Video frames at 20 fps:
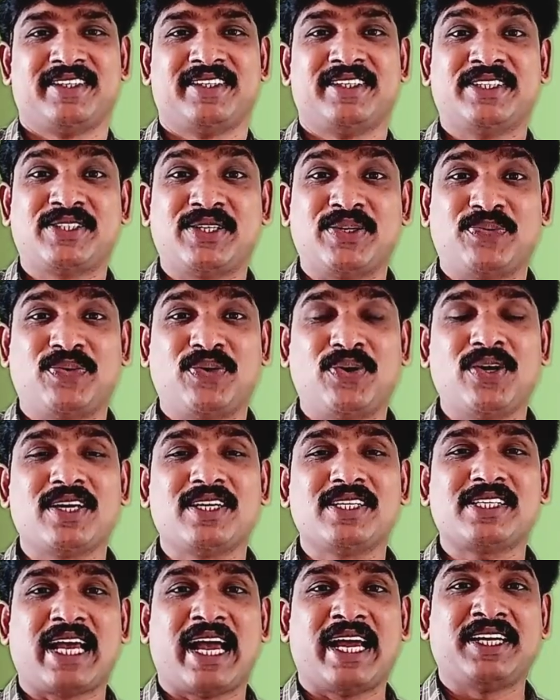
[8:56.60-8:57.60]
So
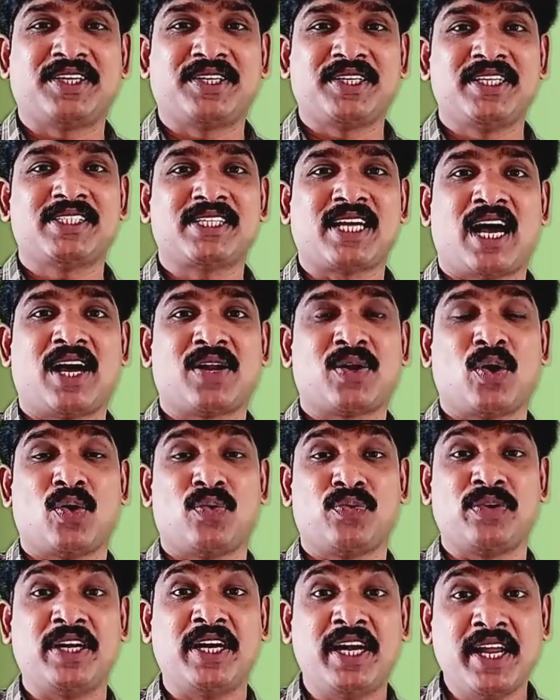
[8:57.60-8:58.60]
forests and trees are
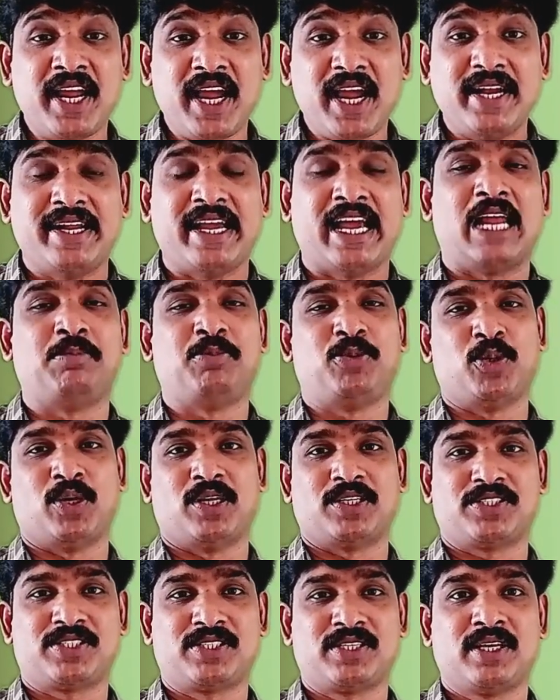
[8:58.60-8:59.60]
of great help to
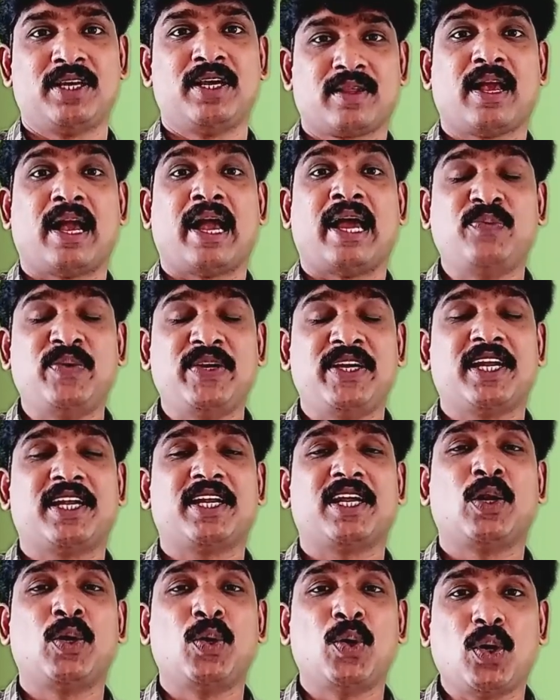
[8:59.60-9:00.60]
us and we get
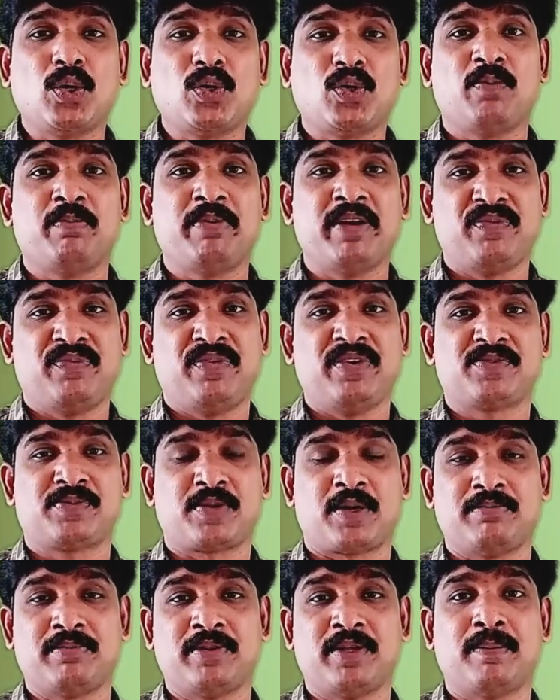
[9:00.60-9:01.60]
a lot of benefits
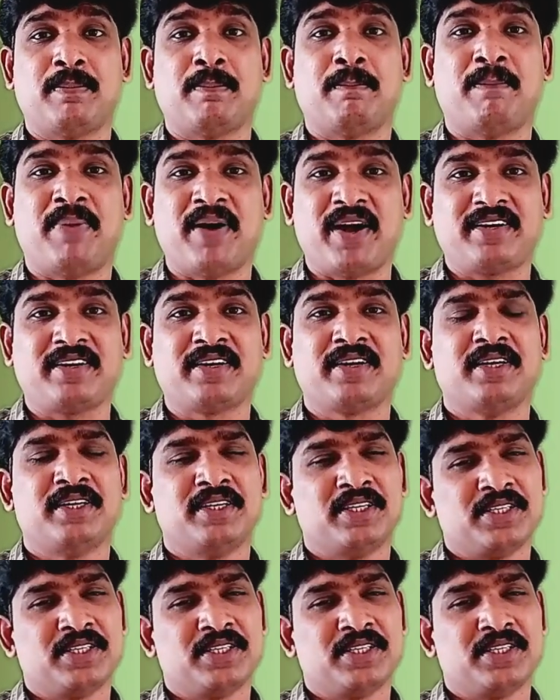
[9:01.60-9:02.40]
from them, but